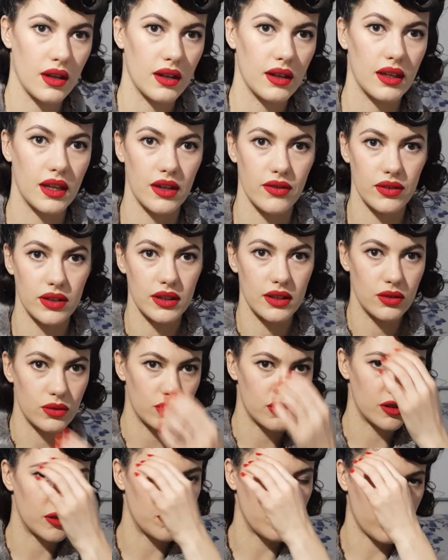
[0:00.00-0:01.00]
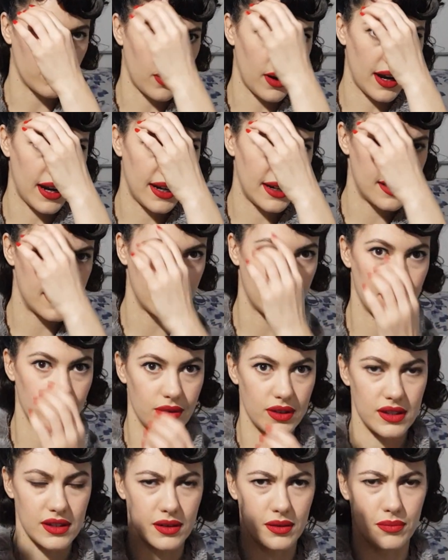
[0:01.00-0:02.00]
Give it a little spray to give it
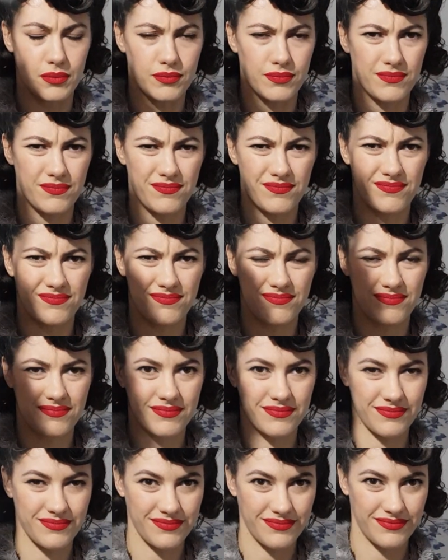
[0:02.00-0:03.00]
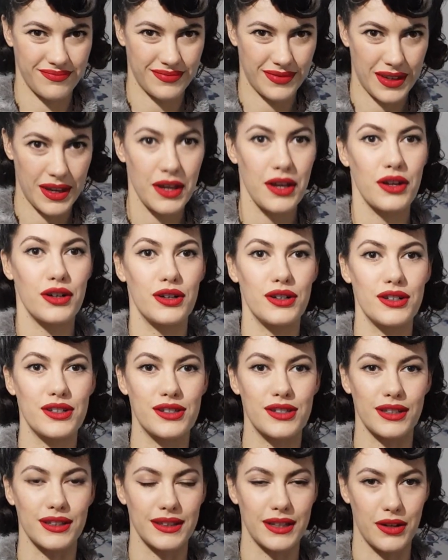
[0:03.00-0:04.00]
some
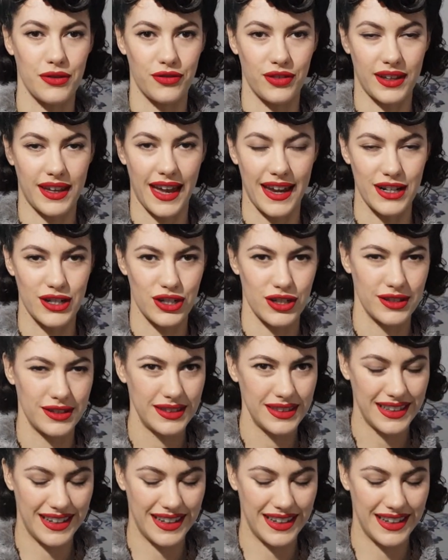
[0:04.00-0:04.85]
solidification.